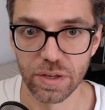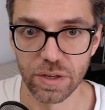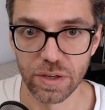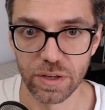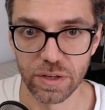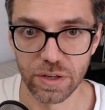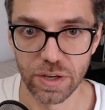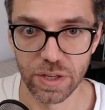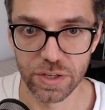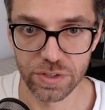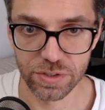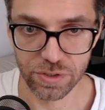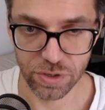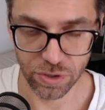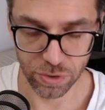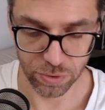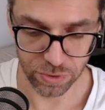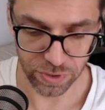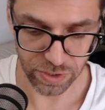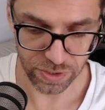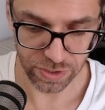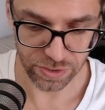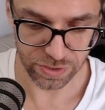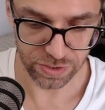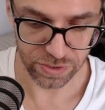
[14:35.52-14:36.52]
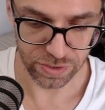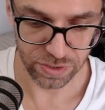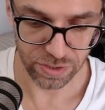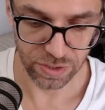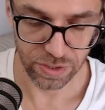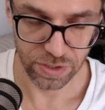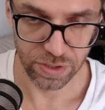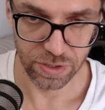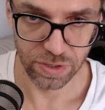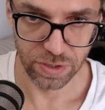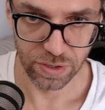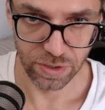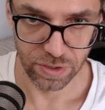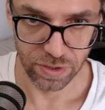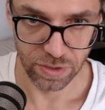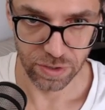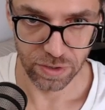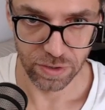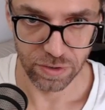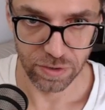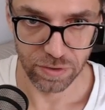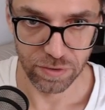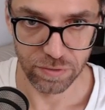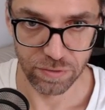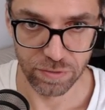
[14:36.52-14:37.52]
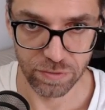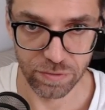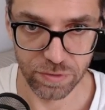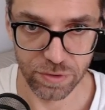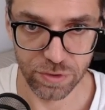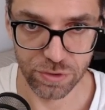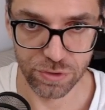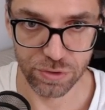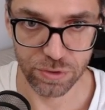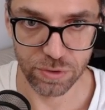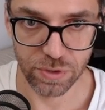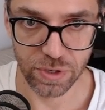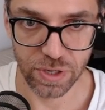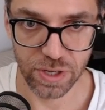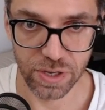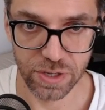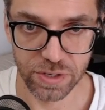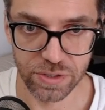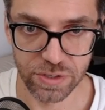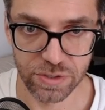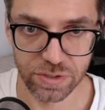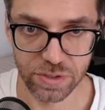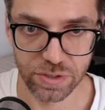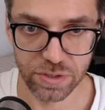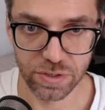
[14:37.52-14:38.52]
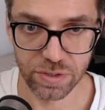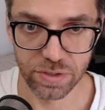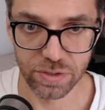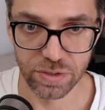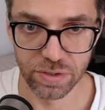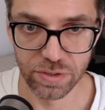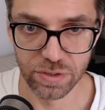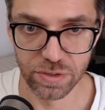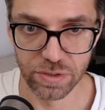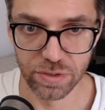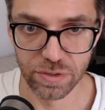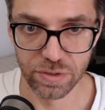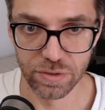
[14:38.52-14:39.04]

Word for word: And let's call this visualizer